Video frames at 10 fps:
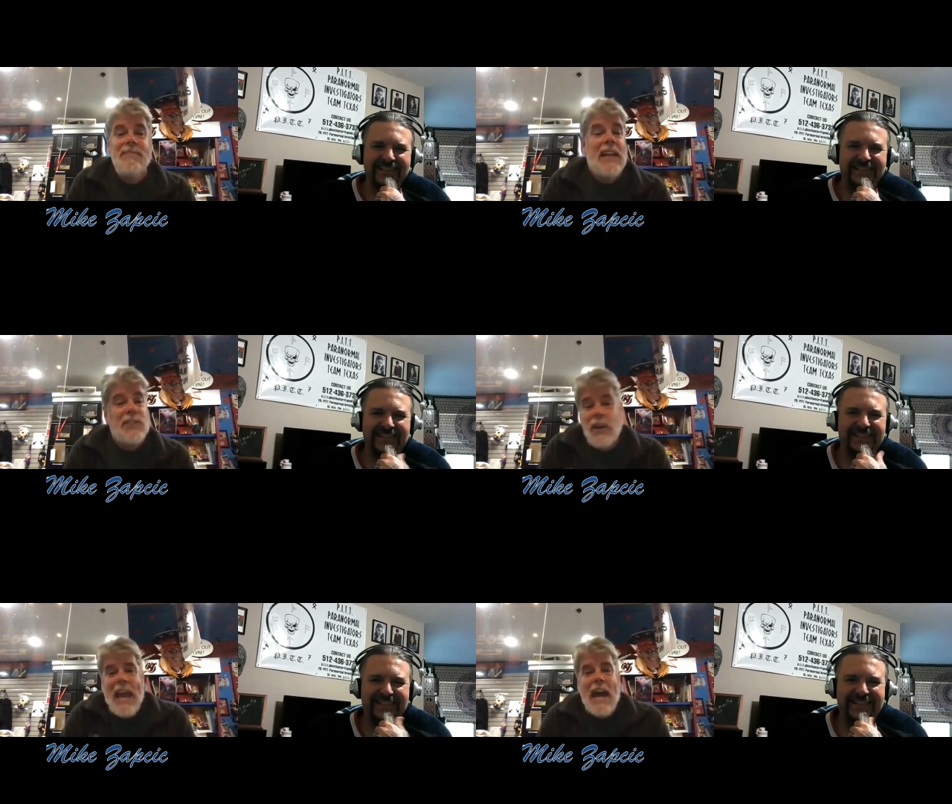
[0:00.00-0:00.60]
Speaker 1: so
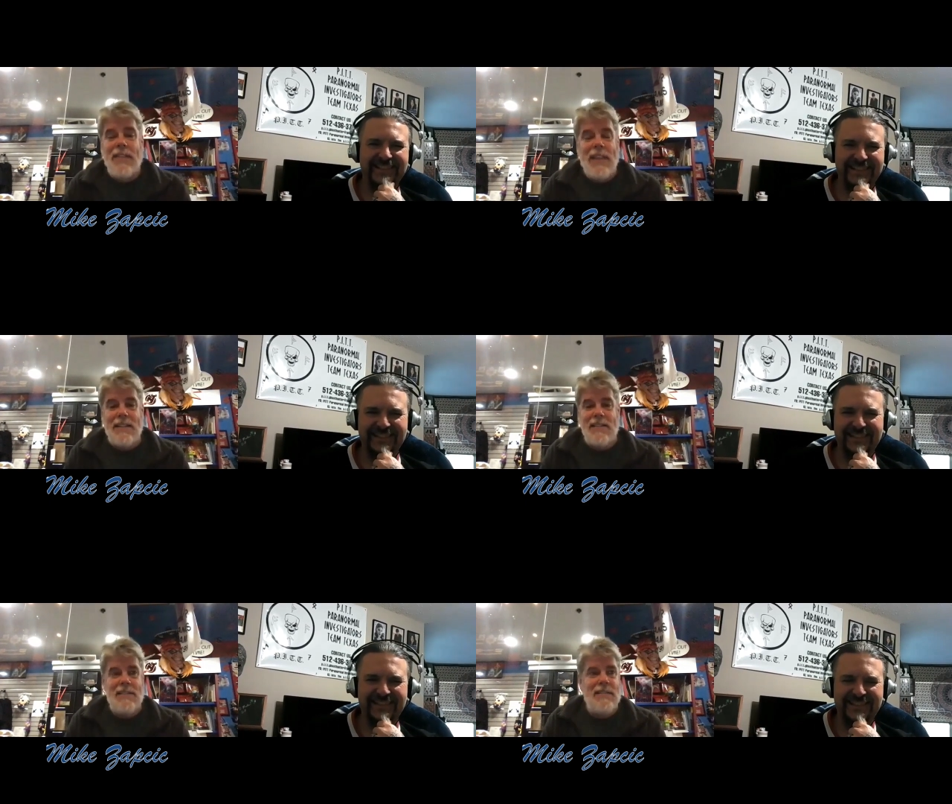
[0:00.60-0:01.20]
yeah,
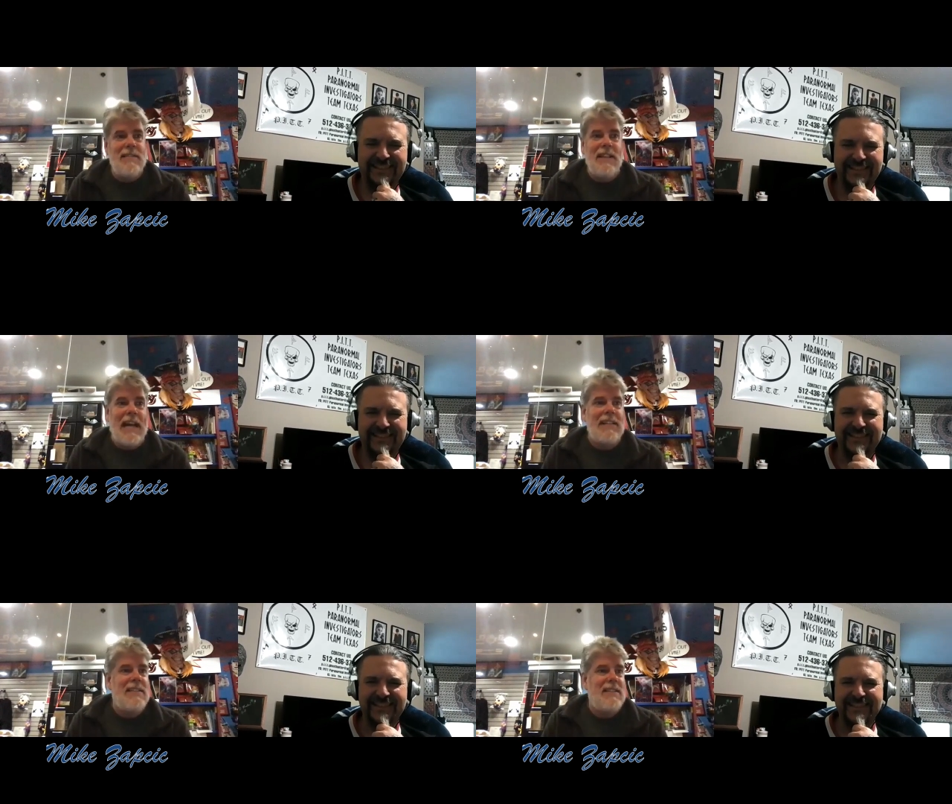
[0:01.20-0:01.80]

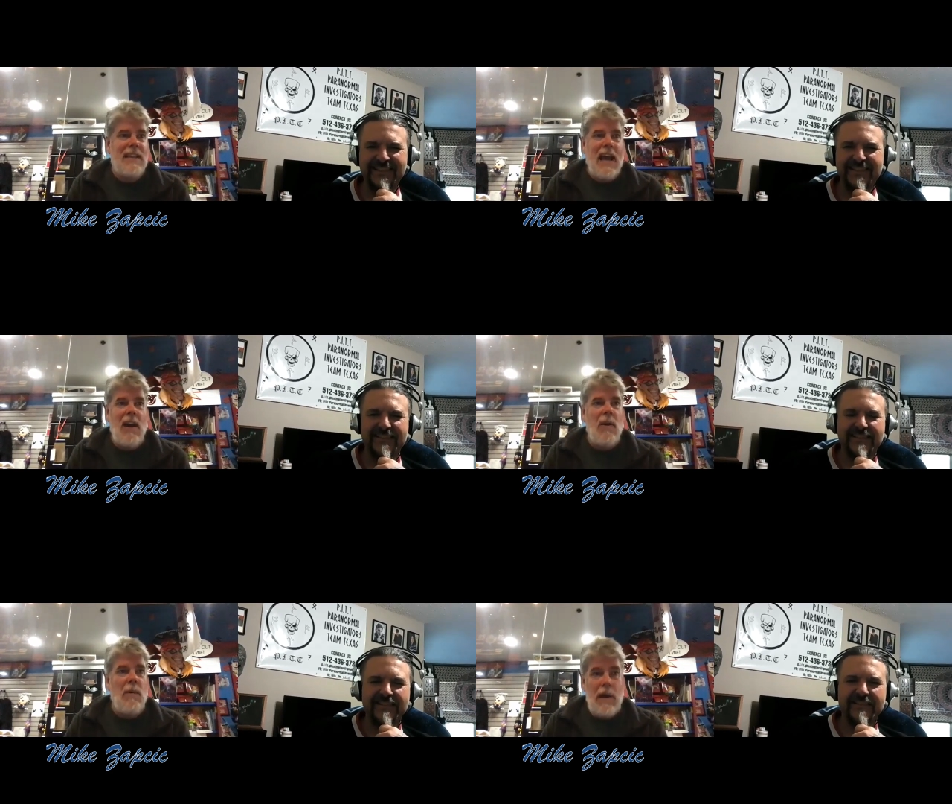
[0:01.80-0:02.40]
that's
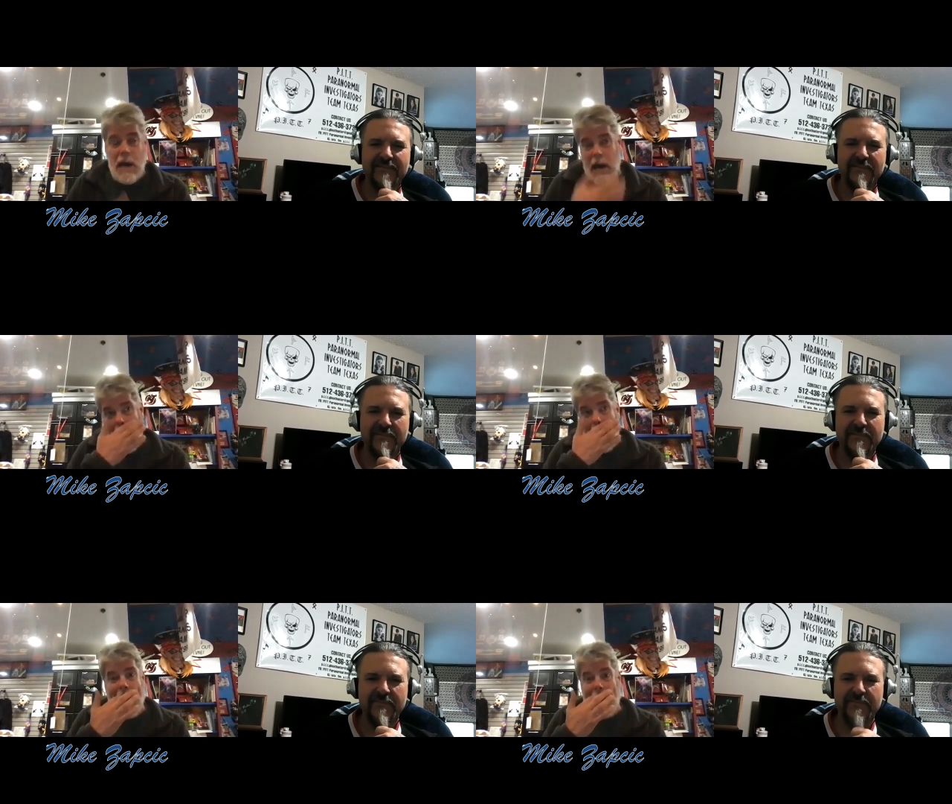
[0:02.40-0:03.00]
how I
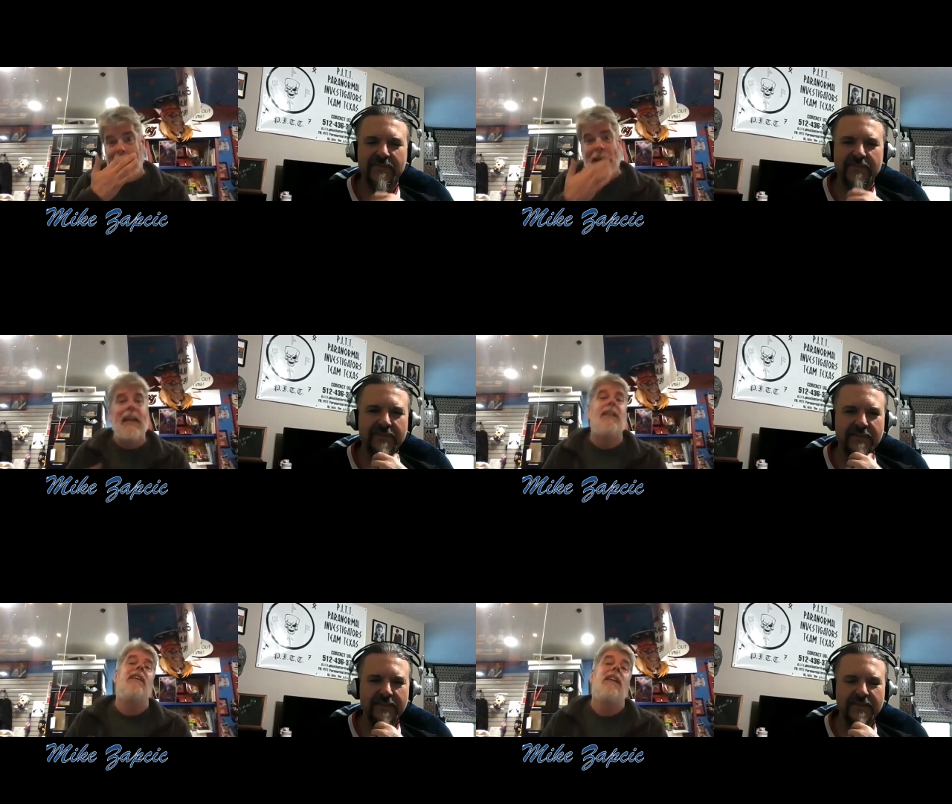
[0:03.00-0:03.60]
met him. And
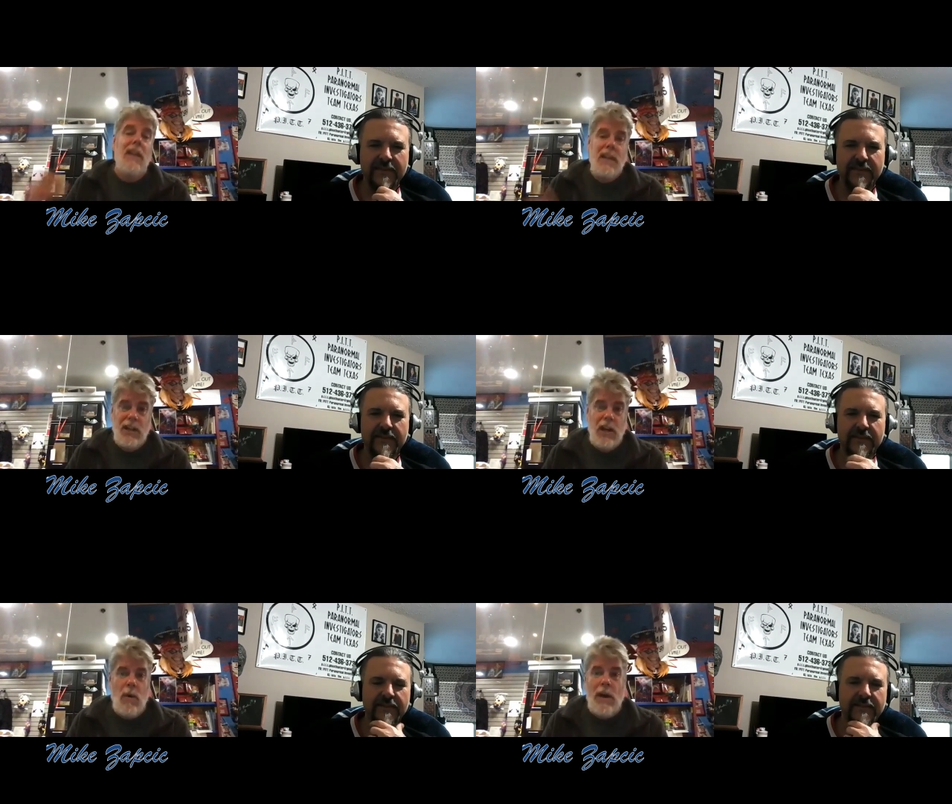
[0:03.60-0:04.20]
then, you
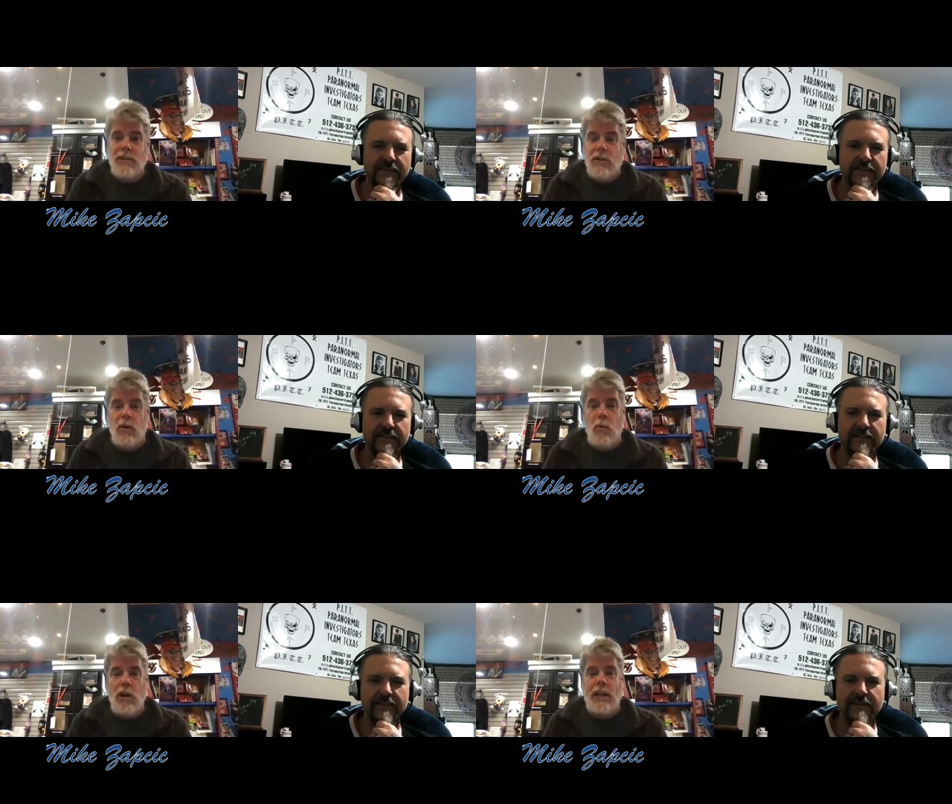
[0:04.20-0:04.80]
know, I started
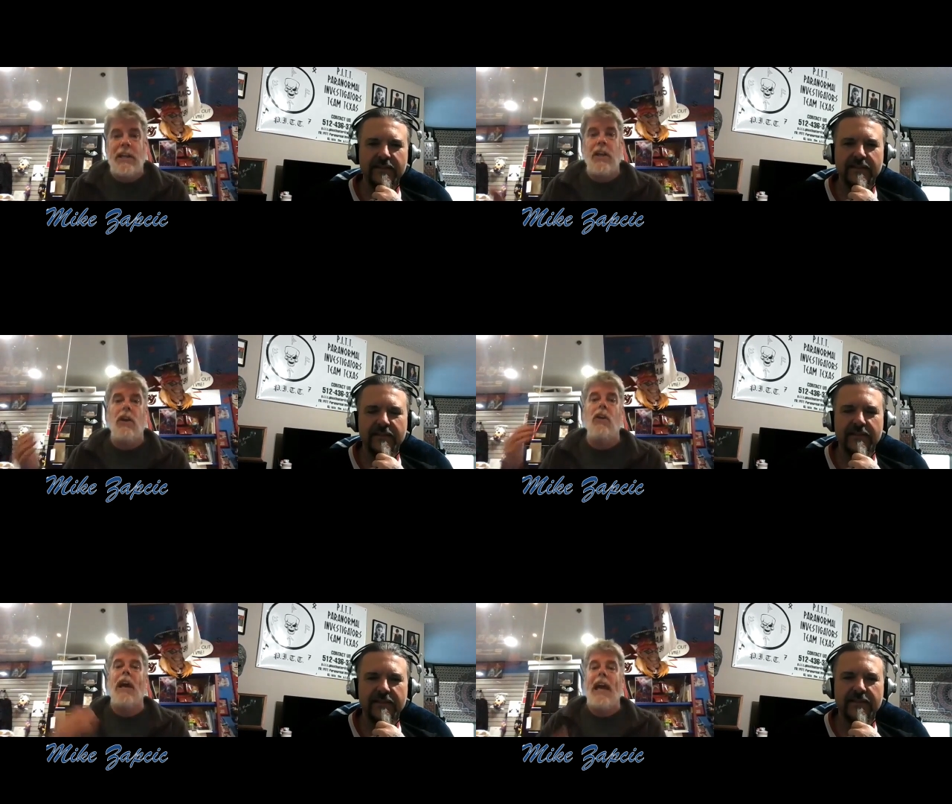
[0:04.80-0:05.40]
working
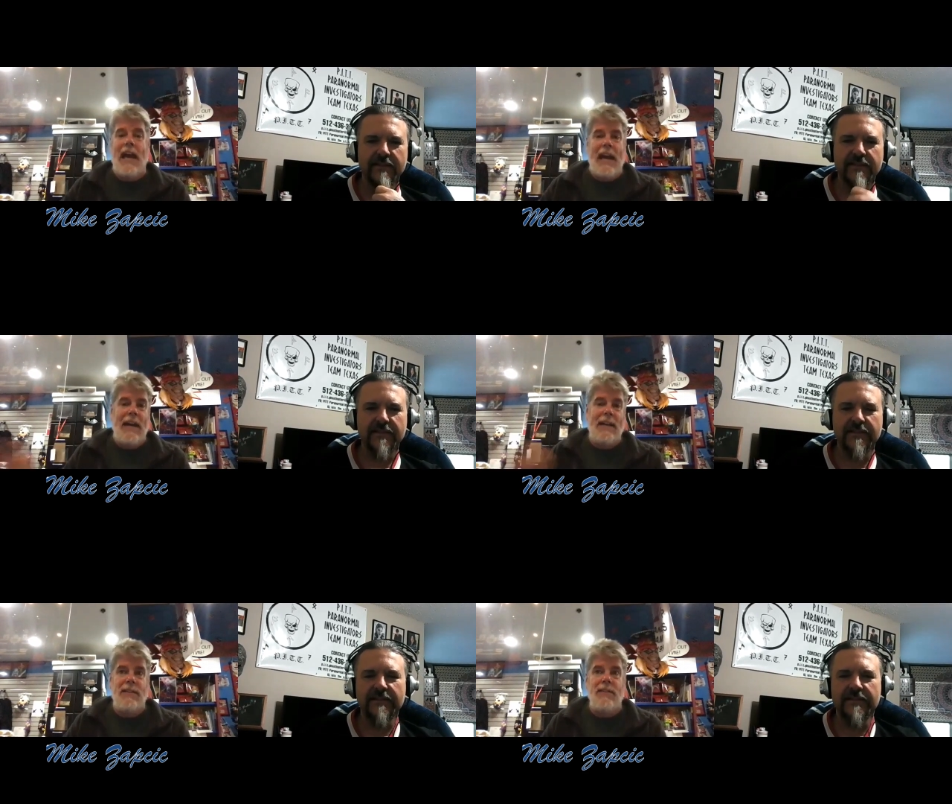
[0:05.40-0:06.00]
here,
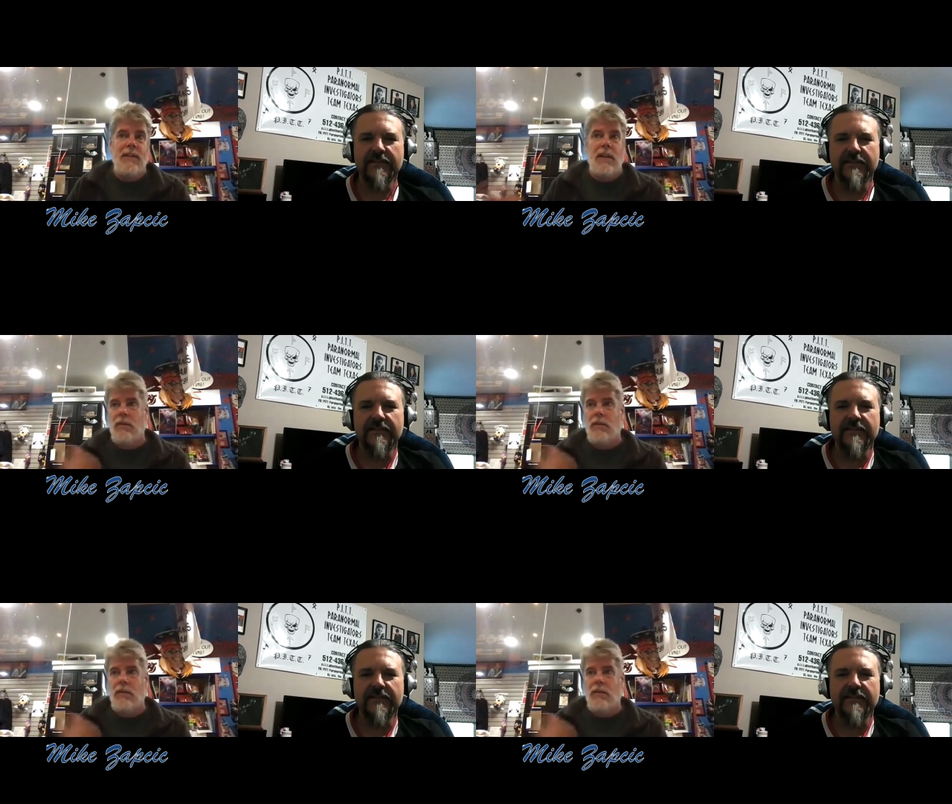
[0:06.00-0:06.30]
and, you know,